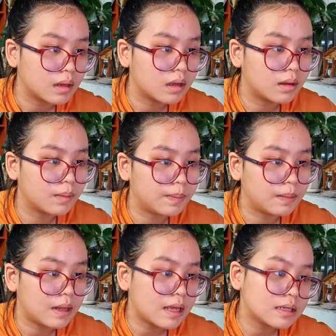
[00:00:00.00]
a
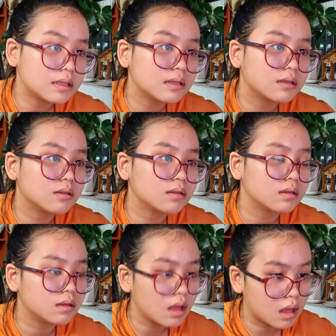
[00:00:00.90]
place to
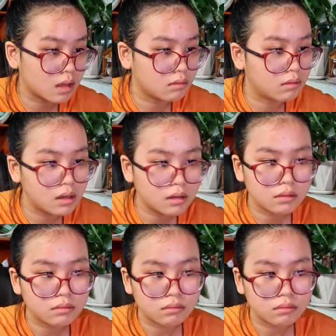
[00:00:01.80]
stay, right?